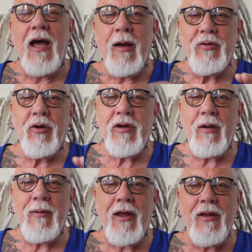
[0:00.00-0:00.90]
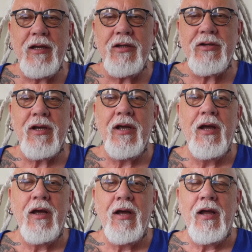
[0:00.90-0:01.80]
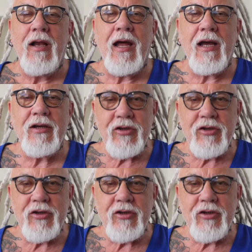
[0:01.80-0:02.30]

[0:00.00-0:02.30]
I'm talking about these like